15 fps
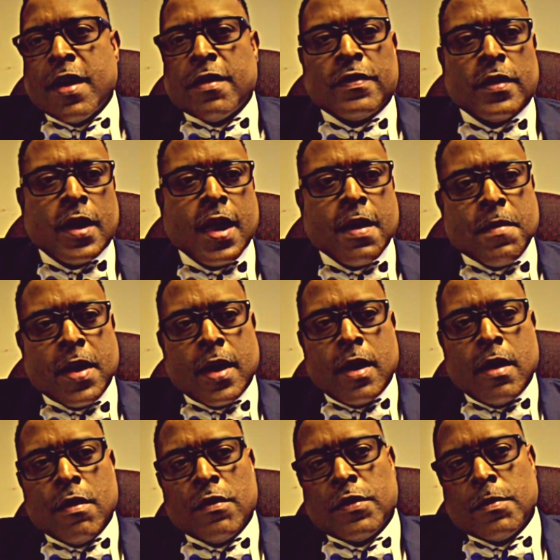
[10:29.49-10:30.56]
I said, "Hey man,
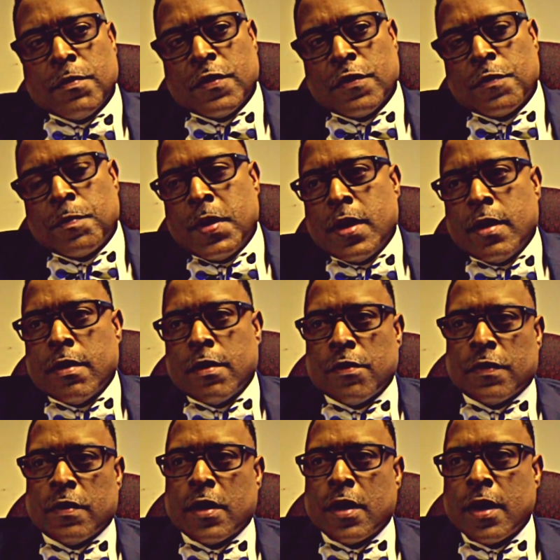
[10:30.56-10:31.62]
here's some
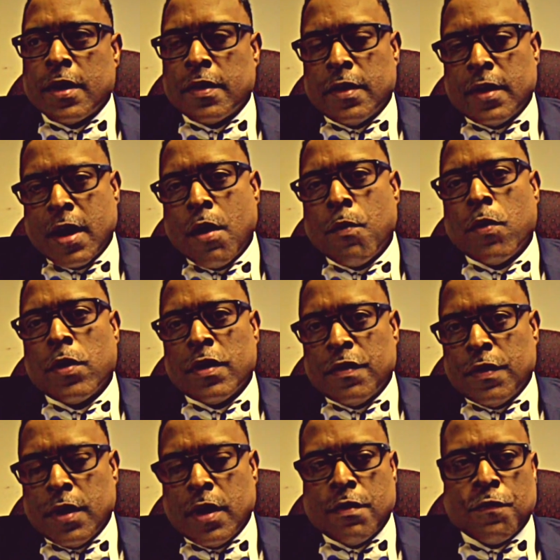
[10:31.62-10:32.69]
suspenders that I wanted
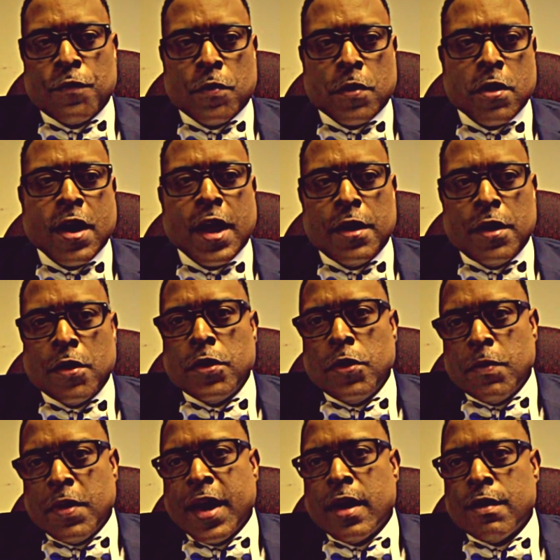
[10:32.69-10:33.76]
to get for you. I know
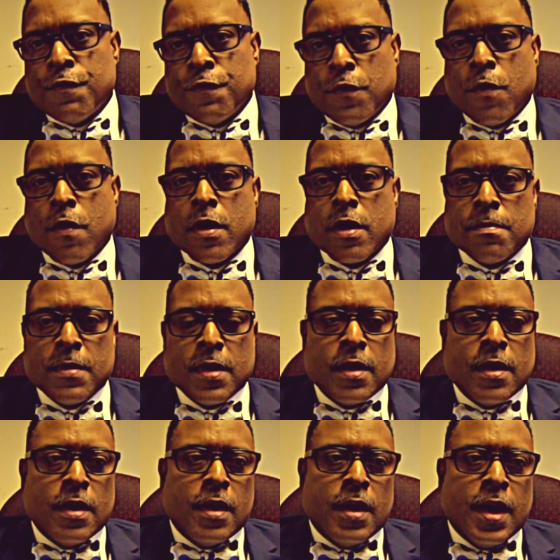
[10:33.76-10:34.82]
you can't afford them."
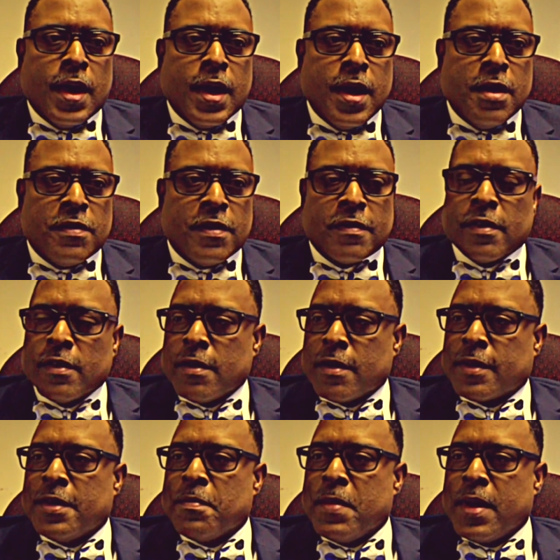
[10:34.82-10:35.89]
And he just
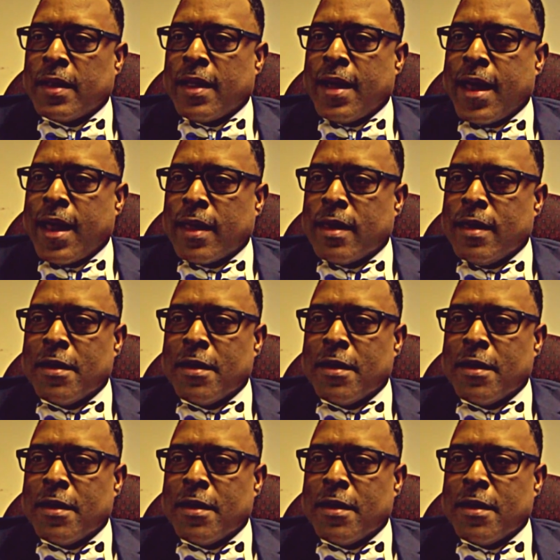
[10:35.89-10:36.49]
looked at me like,